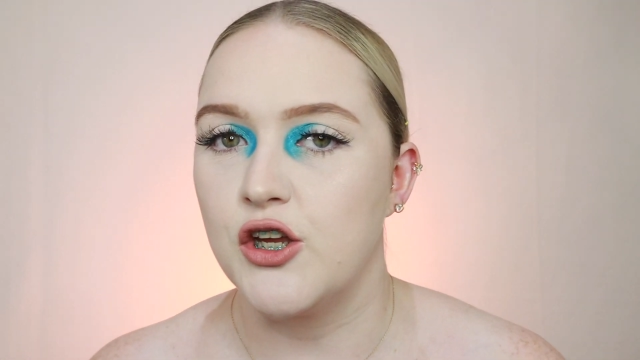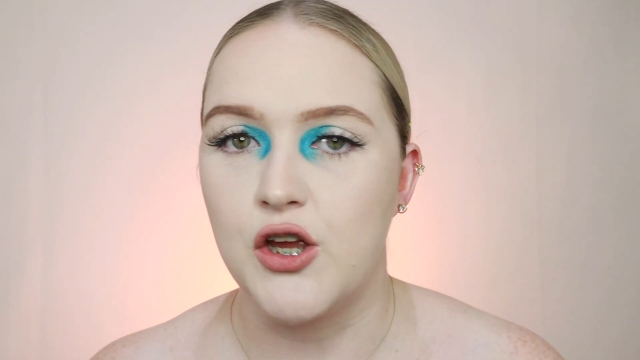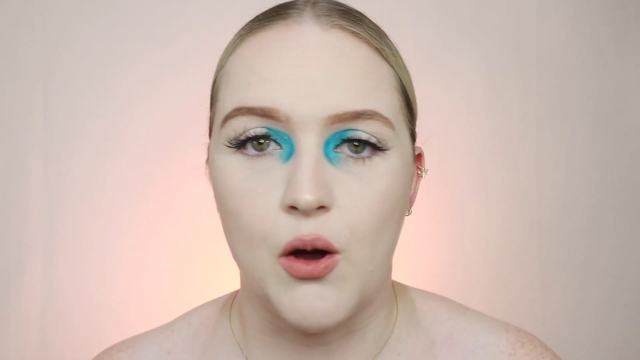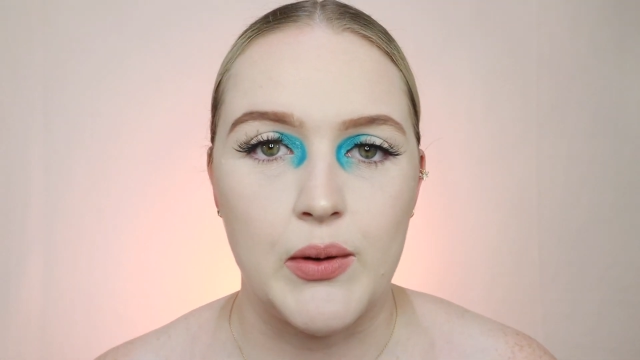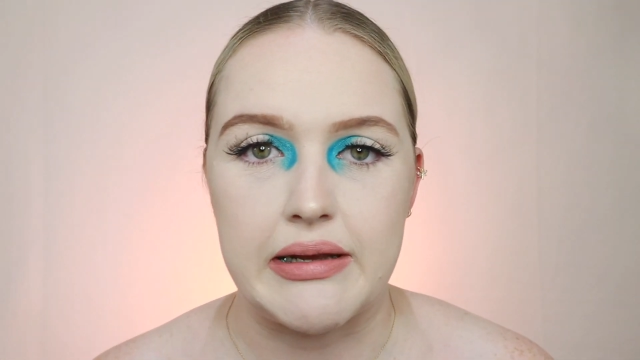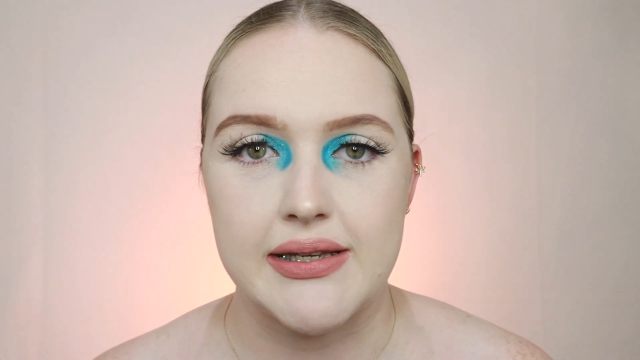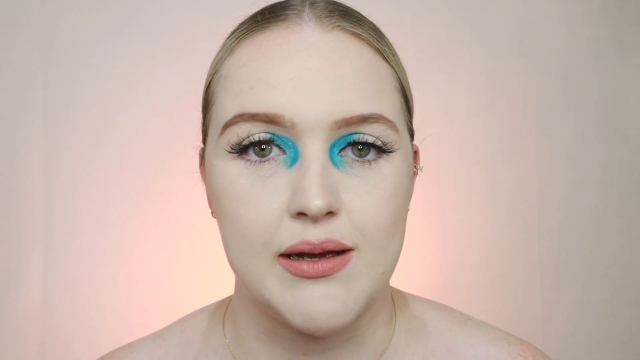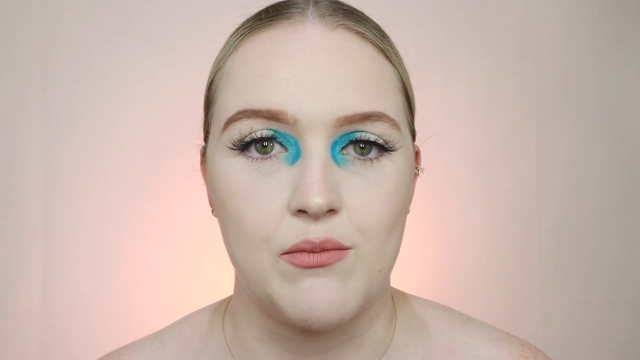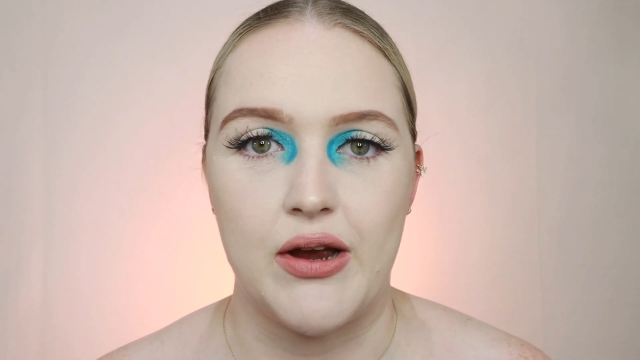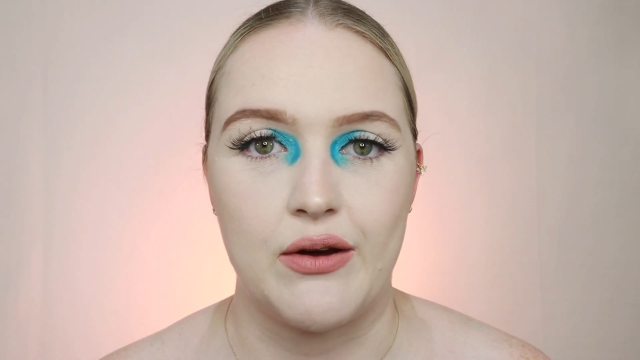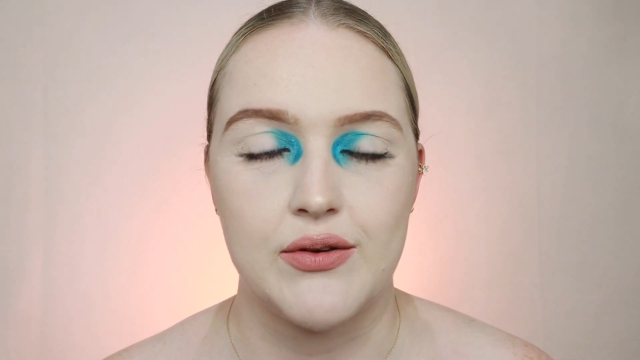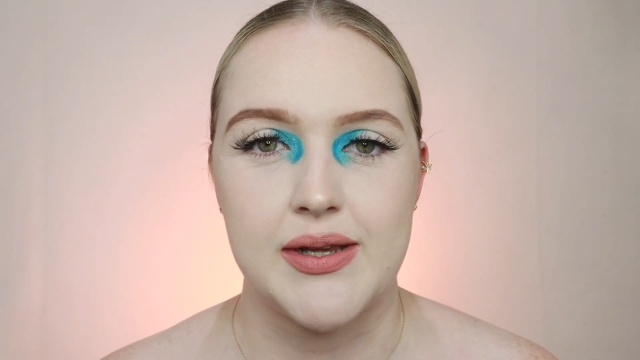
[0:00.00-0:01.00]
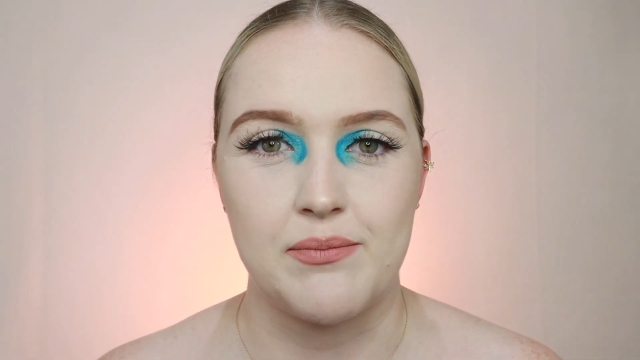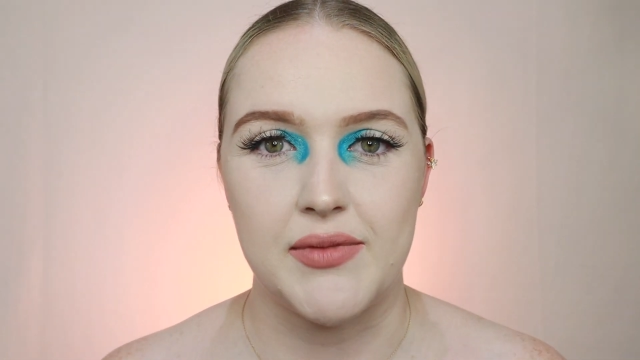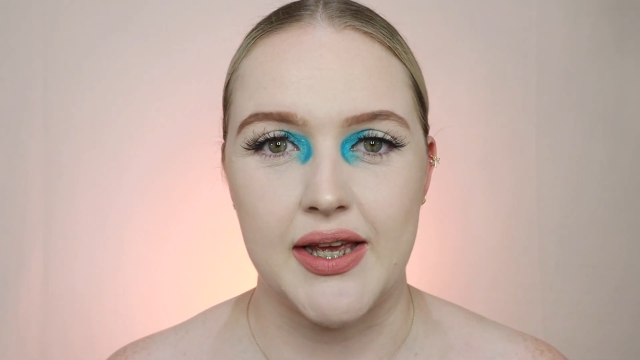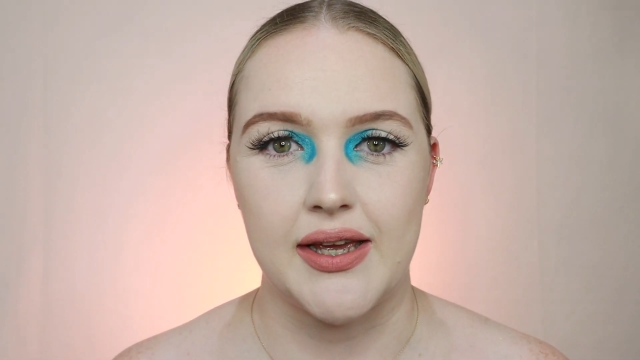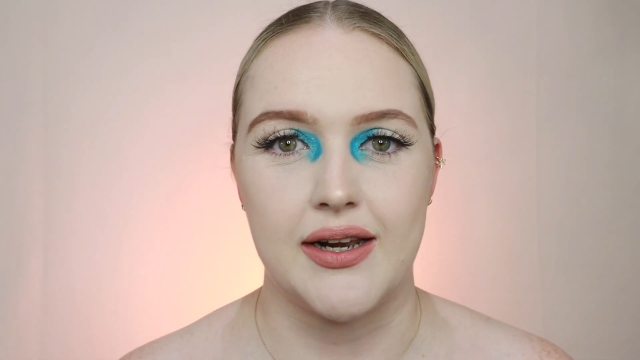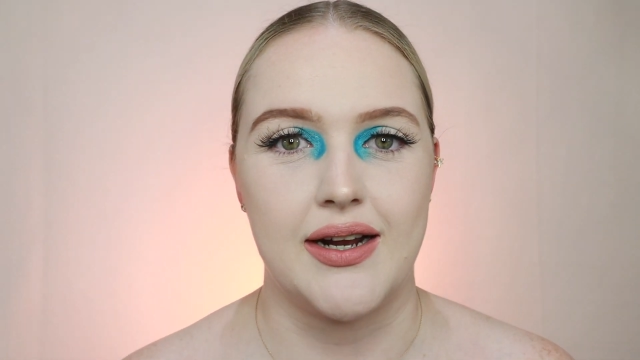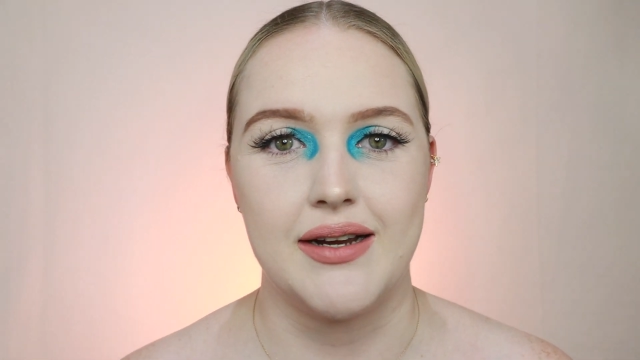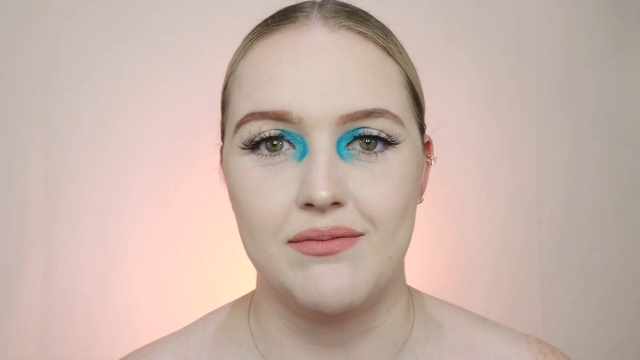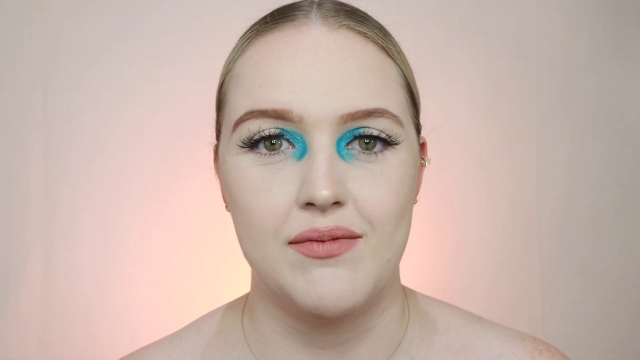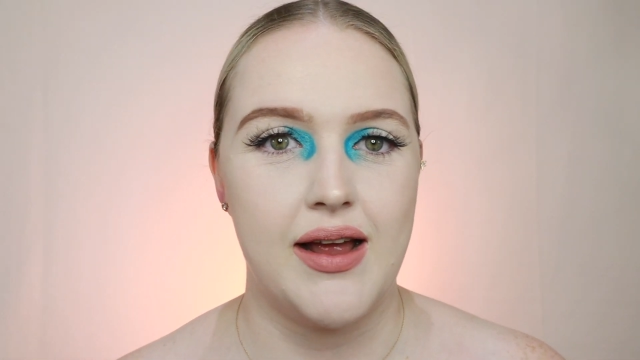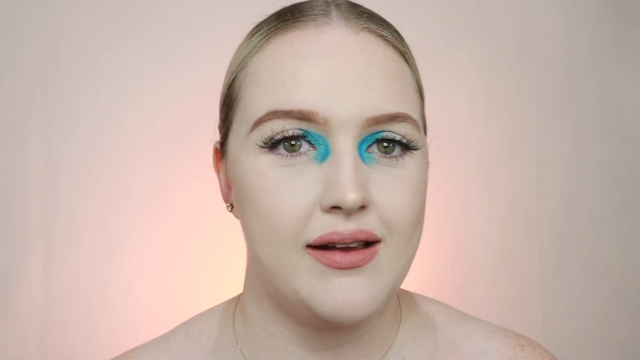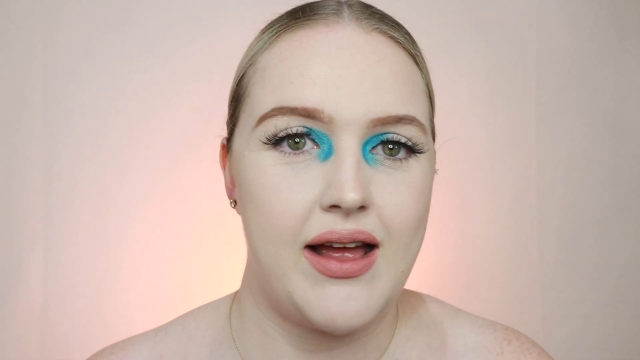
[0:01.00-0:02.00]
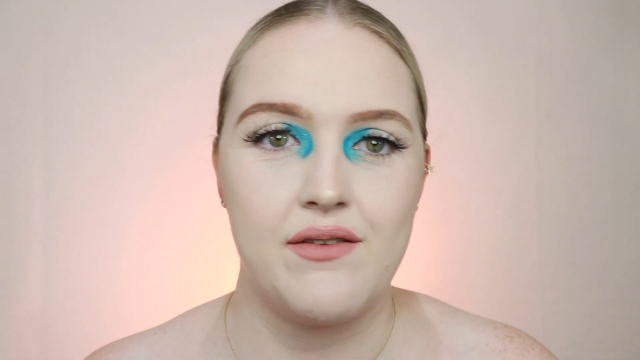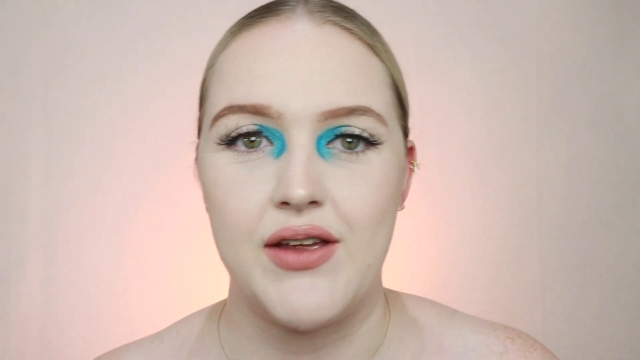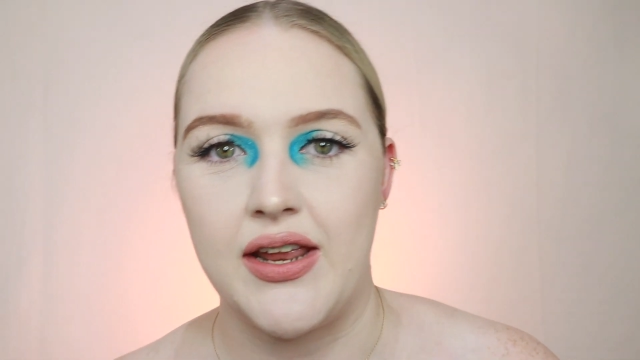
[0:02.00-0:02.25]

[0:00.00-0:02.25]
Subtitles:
going somewhere or something and I have